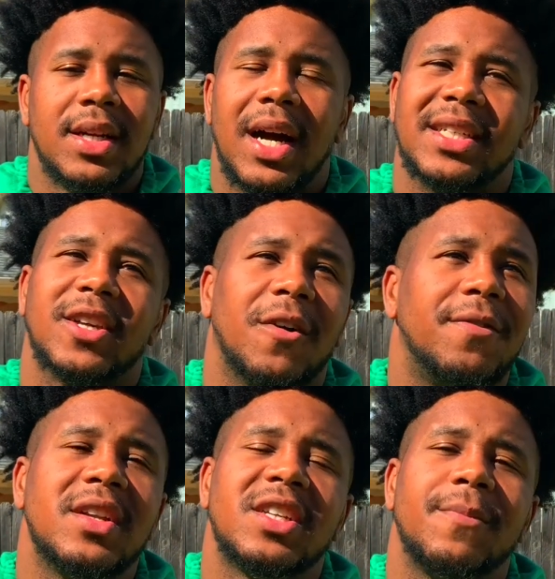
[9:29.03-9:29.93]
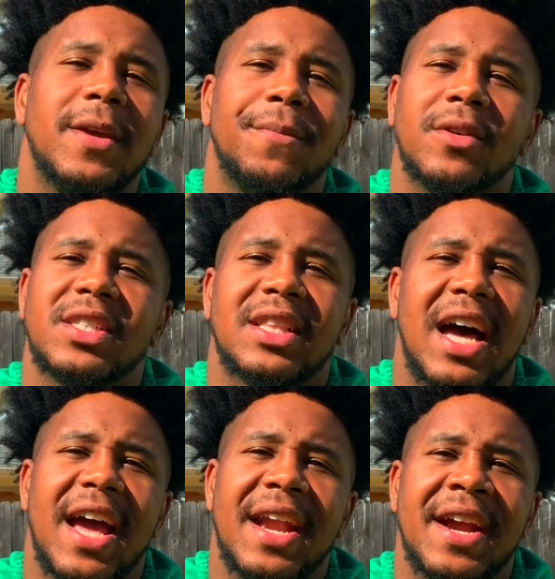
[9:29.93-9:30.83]
I saw footage of the people just
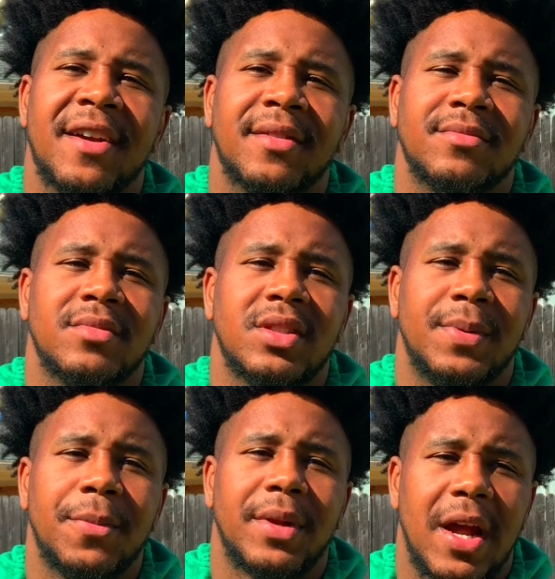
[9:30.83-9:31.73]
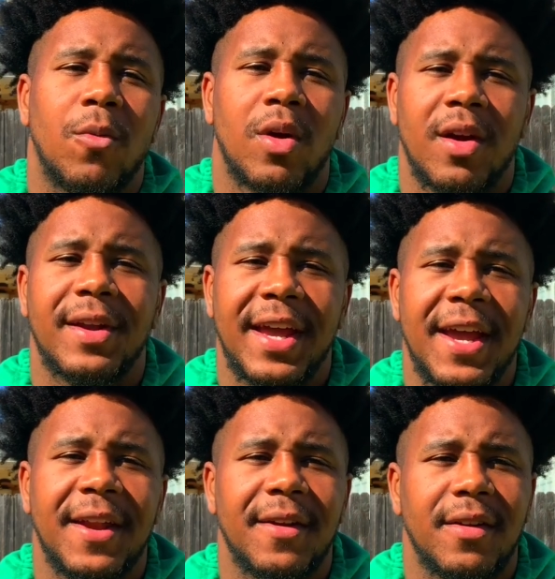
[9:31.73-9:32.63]
lying there. The people there were
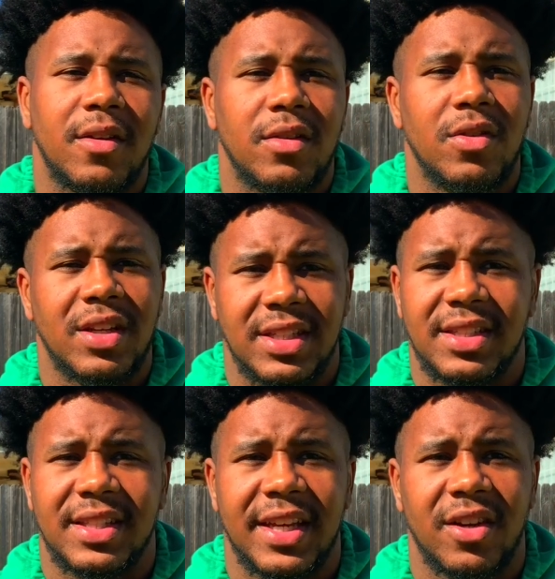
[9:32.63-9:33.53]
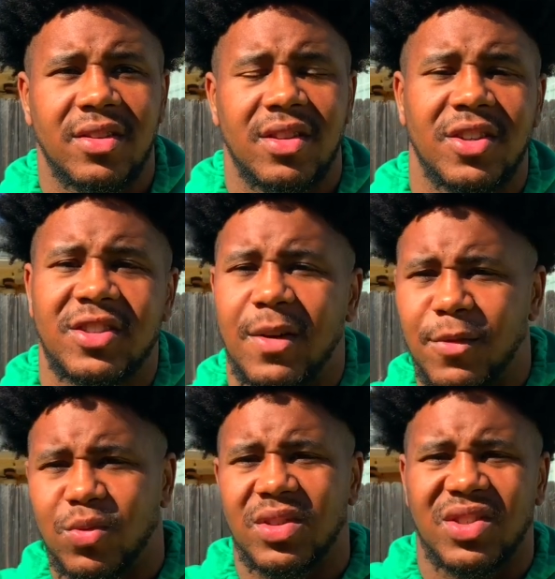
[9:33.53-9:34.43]
dead. You could just tell their
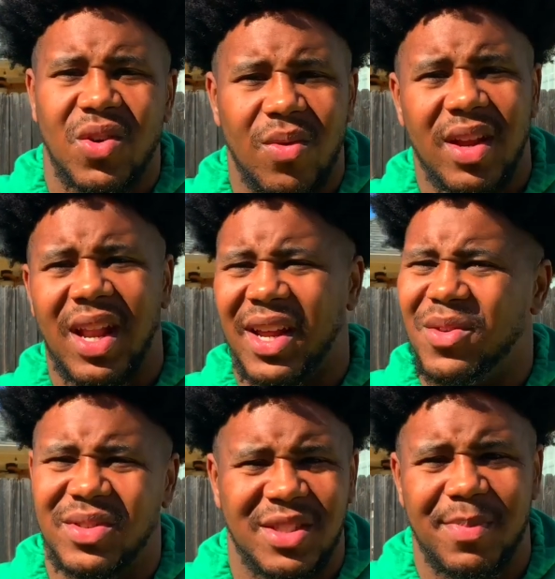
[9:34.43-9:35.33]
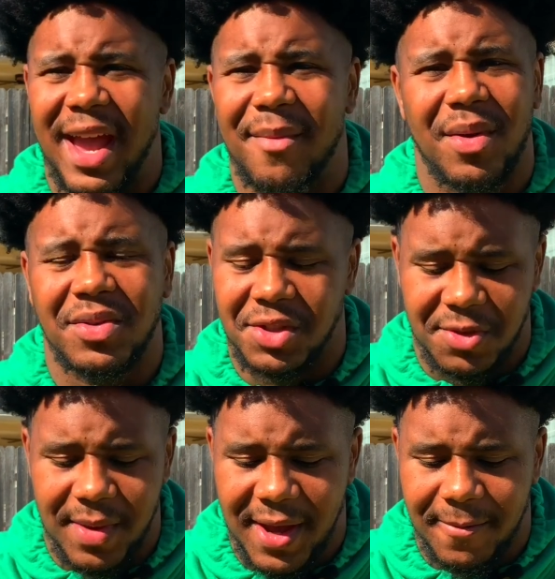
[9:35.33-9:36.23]
stomachs were just going. Like, it was just bad, bro. It was
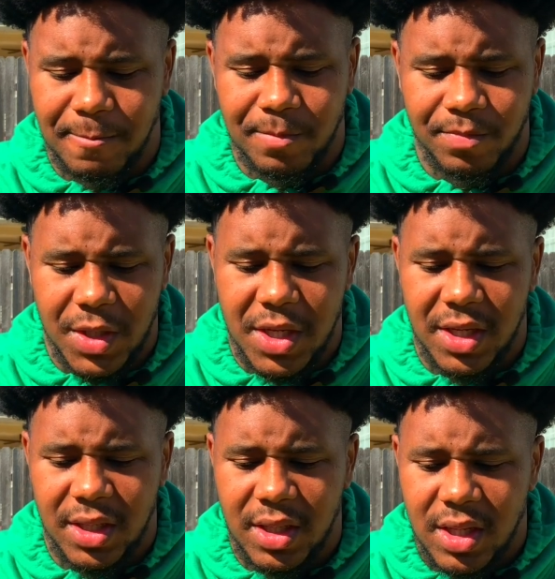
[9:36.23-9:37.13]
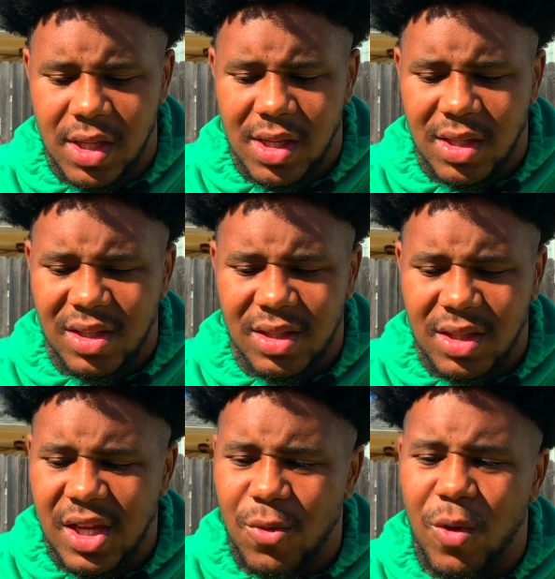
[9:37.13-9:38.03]
just bad. It
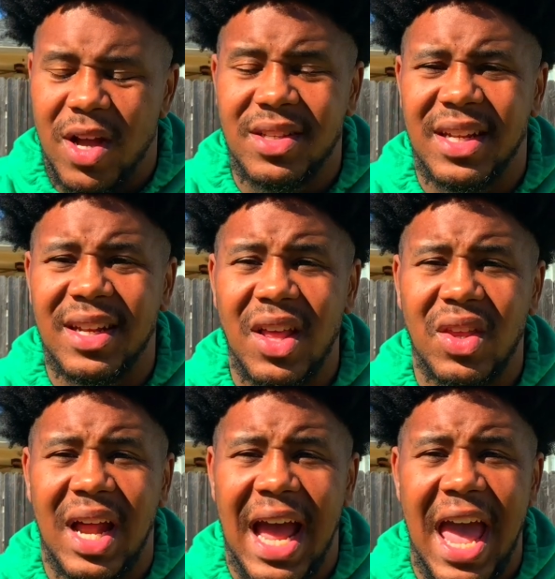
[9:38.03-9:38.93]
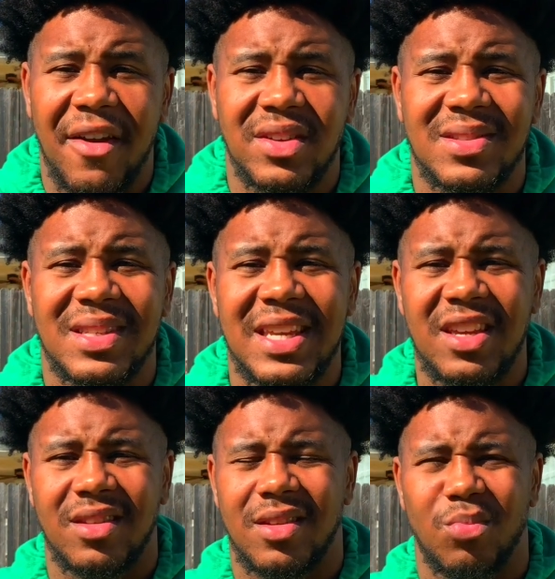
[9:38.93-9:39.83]
wasn't nothing I haven't
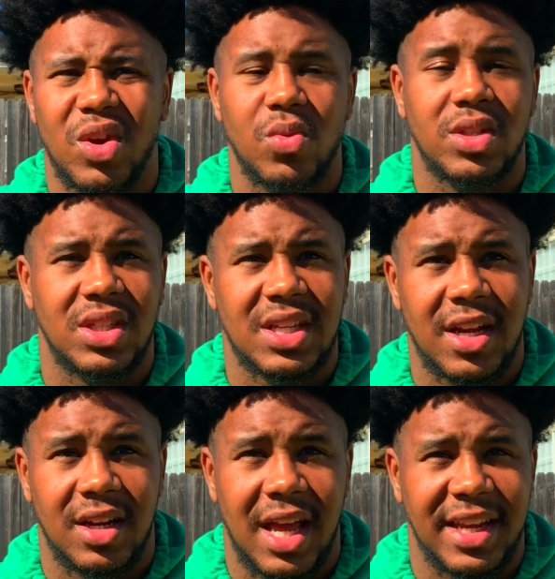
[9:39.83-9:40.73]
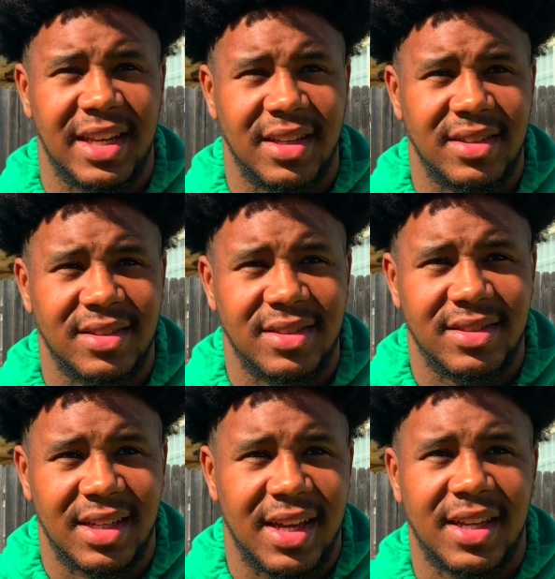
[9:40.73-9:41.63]
seen, but it was just kind of like,
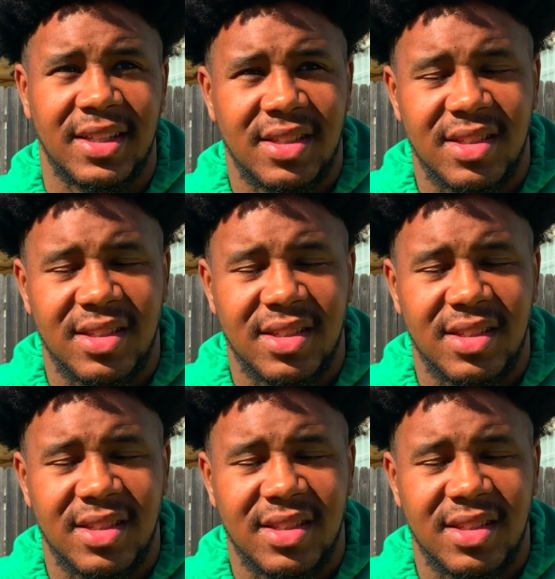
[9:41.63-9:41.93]
dang.